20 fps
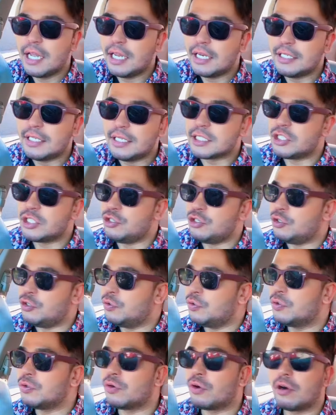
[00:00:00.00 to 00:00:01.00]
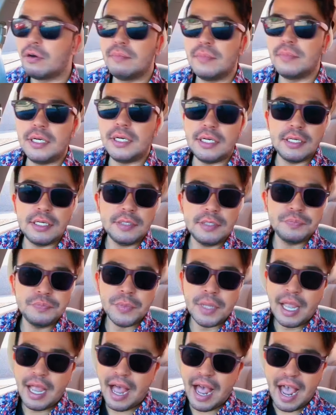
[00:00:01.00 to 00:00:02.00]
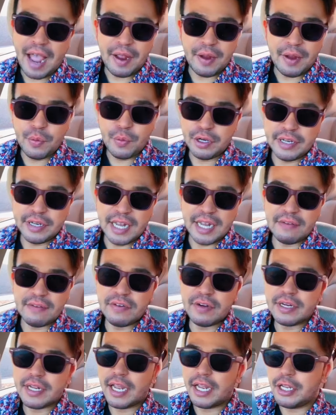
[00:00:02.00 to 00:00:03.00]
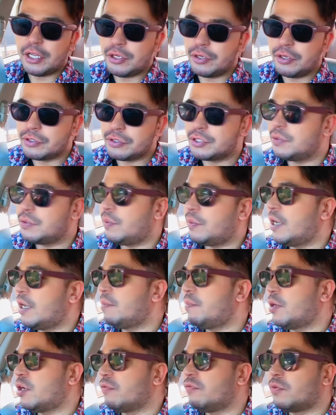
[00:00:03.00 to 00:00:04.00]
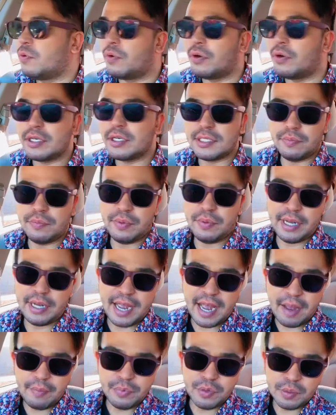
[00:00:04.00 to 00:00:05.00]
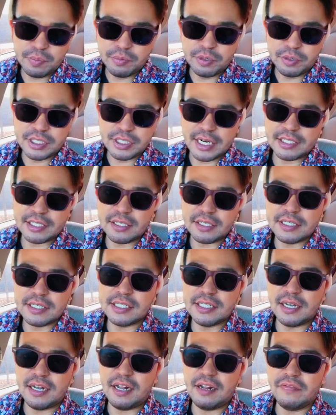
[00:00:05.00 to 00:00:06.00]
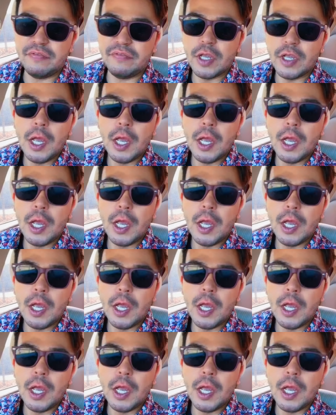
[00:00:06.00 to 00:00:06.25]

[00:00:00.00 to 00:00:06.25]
This new normal, I will never get used to it, but of course we have to protect ourselves.